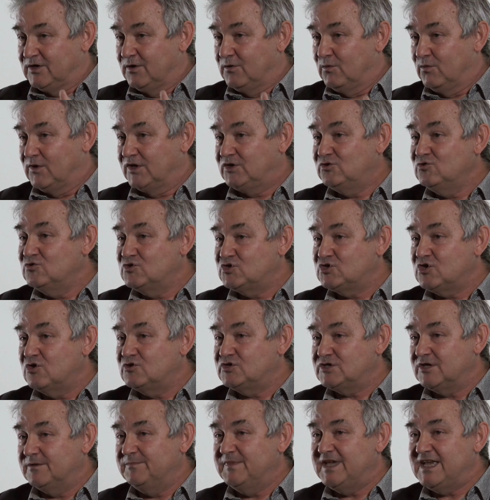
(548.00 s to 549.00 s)
What do
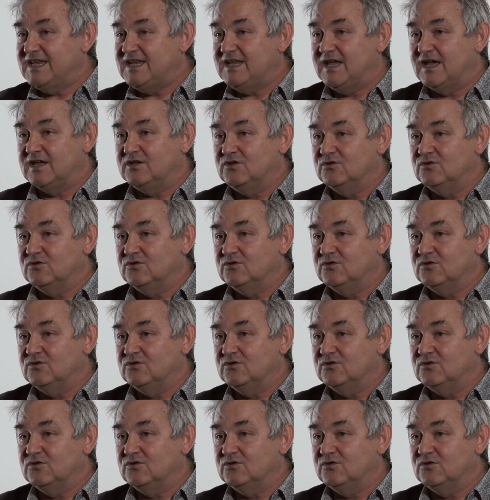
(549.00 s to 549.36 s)
social media